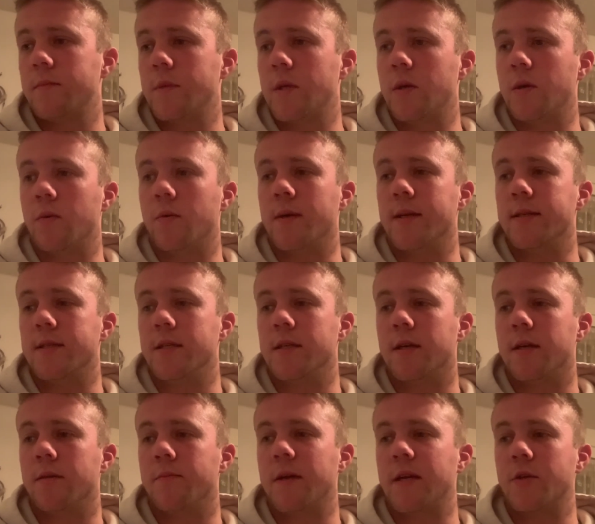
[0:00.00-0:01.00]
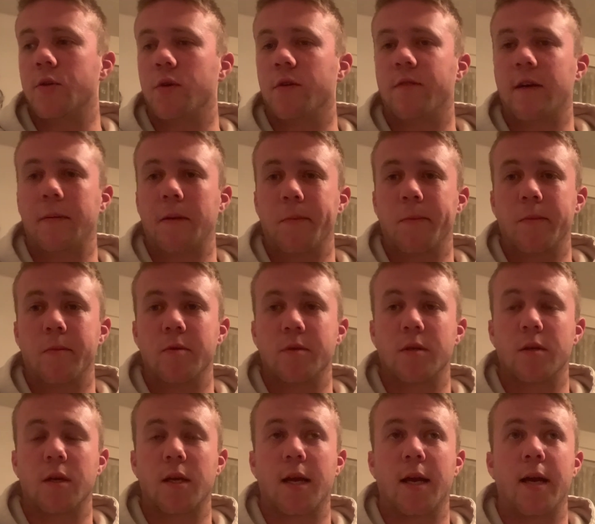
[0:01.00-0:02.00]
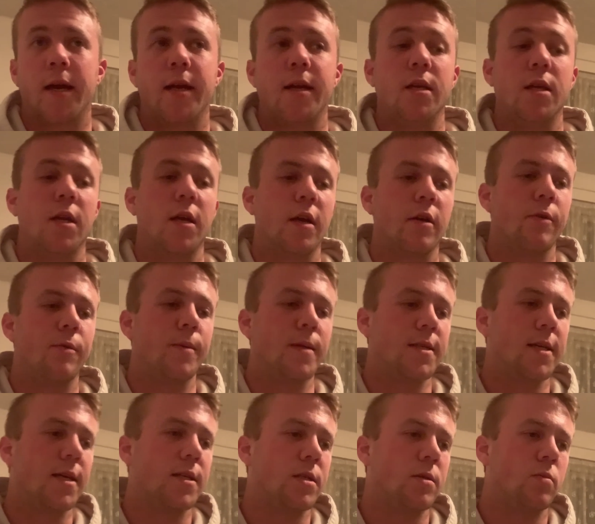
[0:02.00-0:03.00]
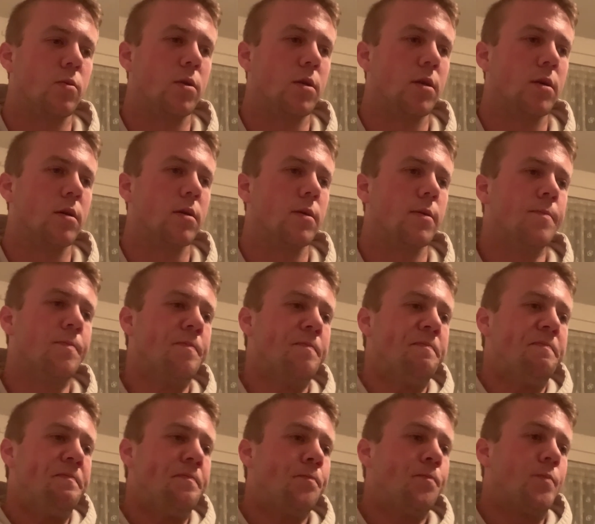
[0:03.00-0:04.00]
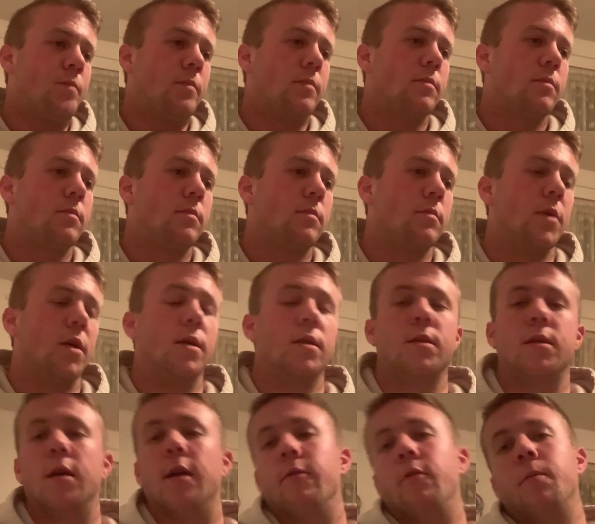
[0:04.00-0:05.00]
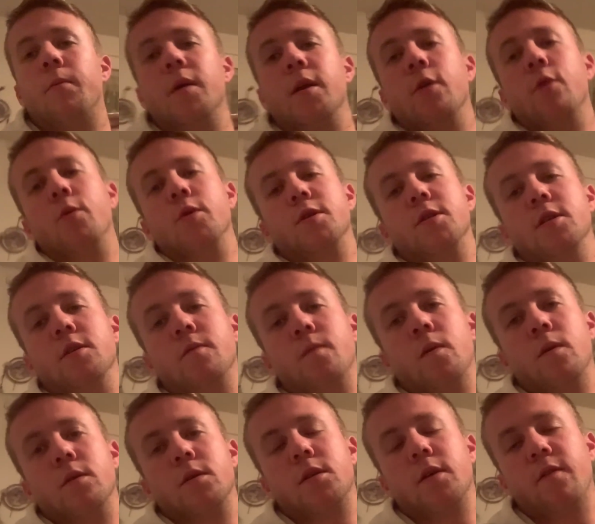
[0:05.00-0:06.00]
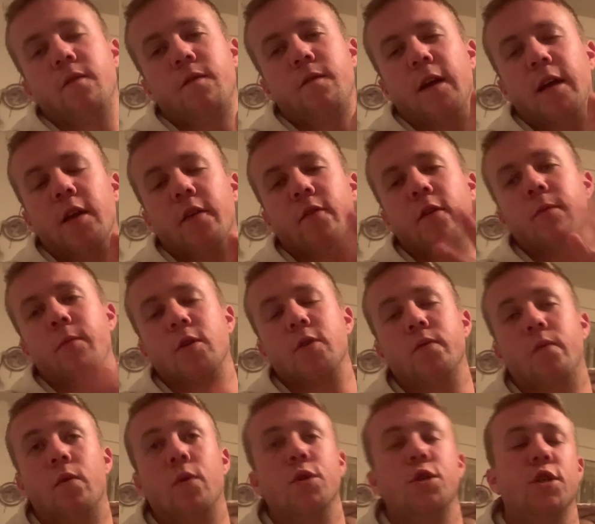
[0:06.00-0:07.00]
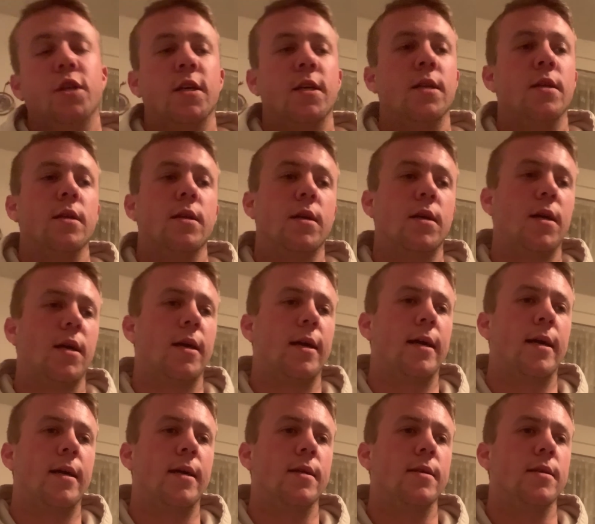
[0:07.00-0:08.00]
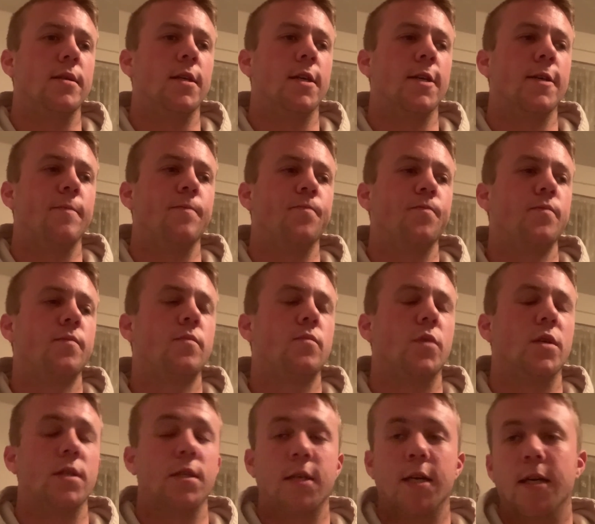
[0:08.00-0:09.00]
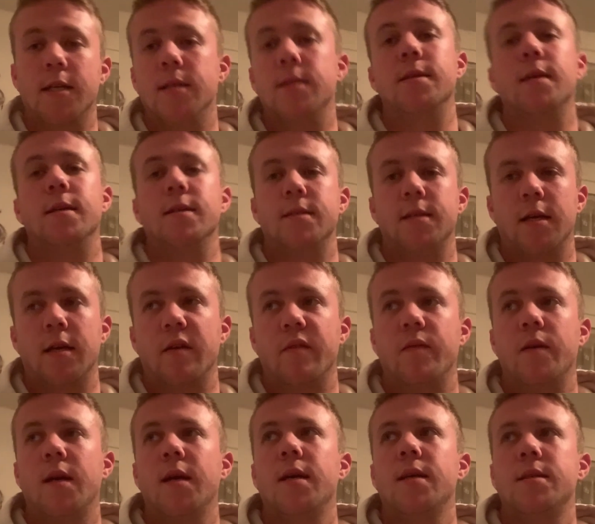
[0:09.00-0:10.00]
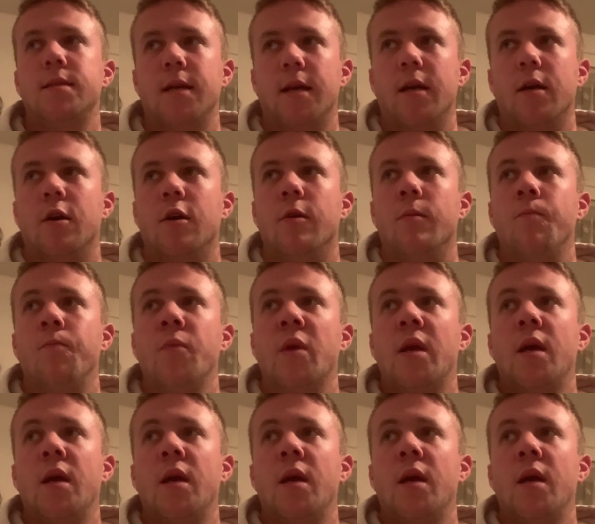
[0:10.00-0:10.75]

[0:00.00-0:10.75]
Always, you know, make sure your family members are okay. You know, give them a text and whatnot. But to everybody who watches these vlogs, thank you very much for watching. And once again, stay safe, stay at home.